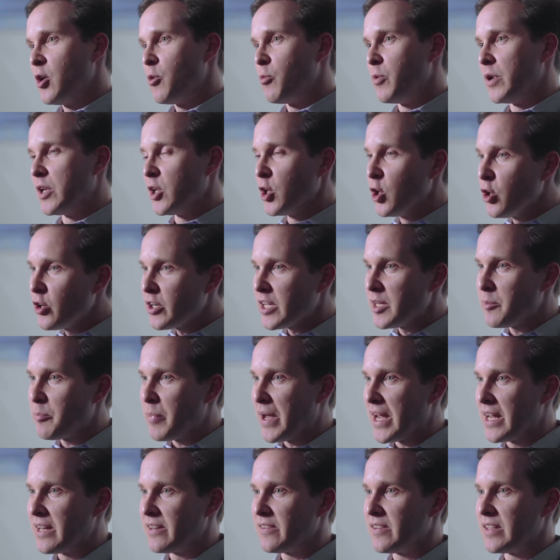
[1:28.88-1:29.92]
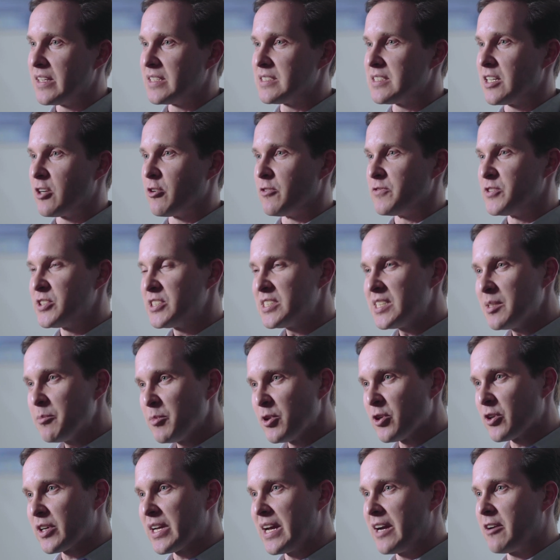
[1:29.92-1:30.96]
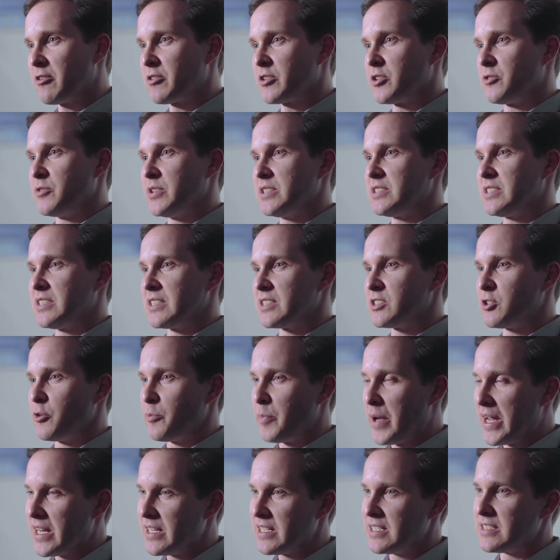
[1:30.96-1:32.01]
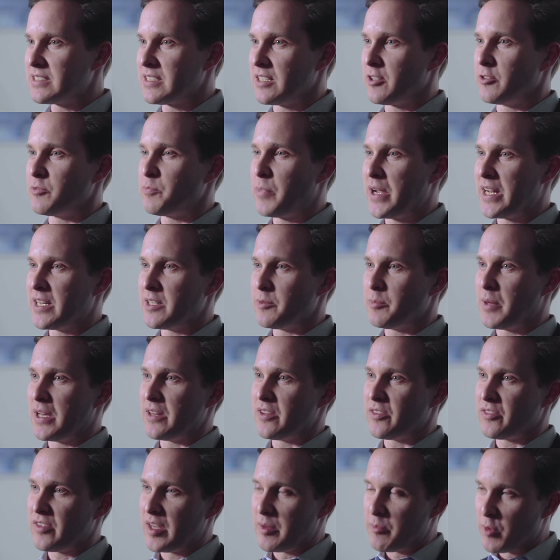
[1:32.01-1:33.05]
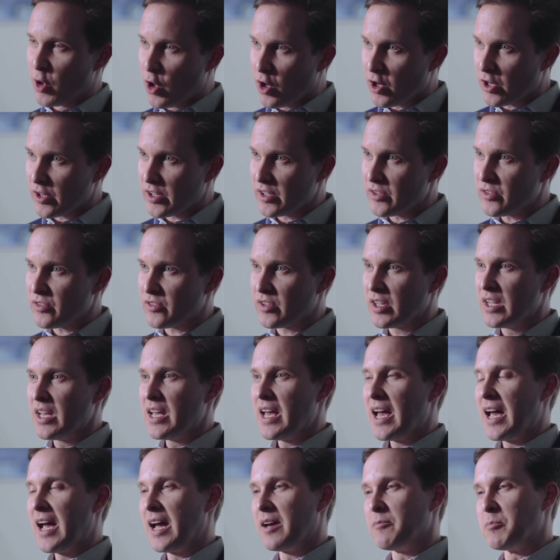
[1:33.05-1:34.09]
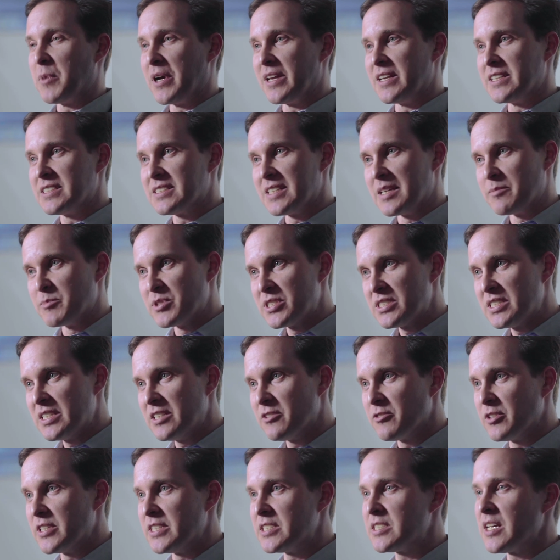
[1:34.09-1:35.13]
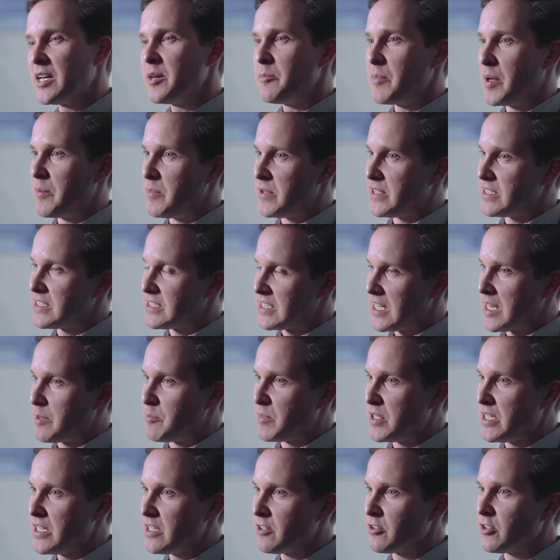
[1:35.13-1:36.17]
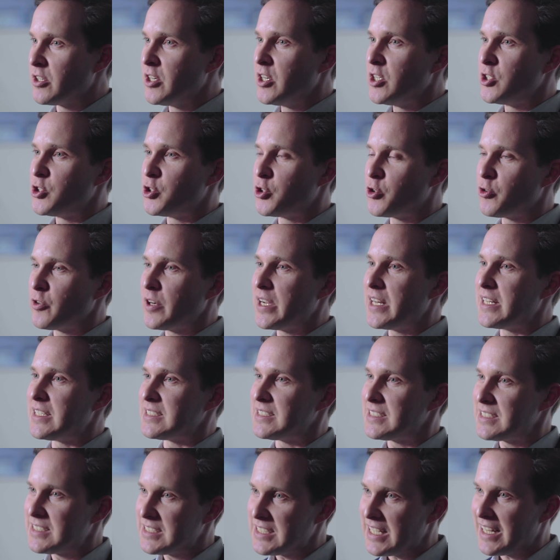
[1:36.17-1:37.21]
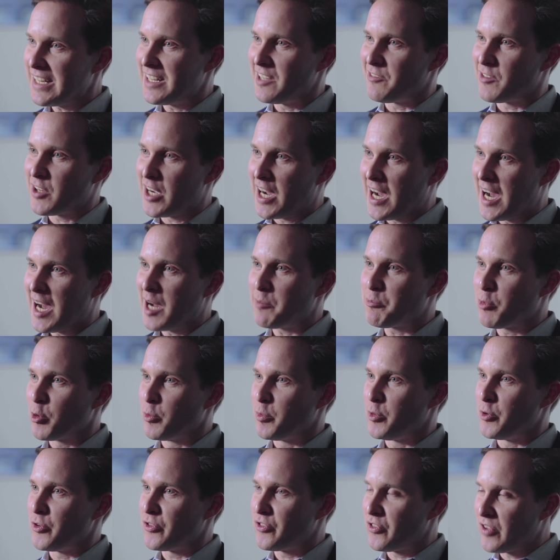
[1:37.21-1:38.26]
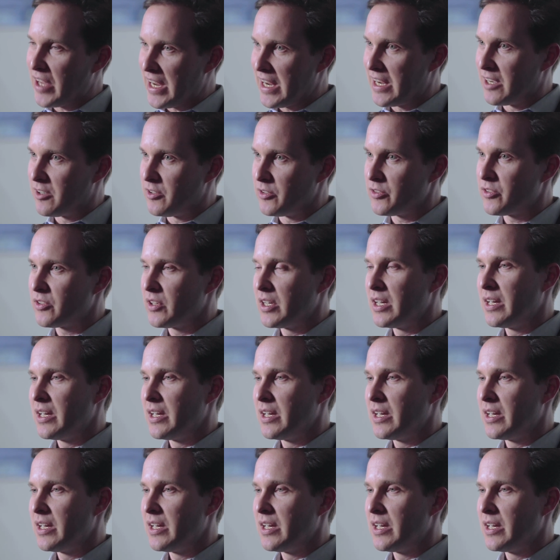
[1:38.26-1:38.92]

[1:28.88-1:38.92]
We look at paintings that are similar characteristics, so paintings that are painted by the same artist, by the same series, maybe the same year, to create a set of comparable sales.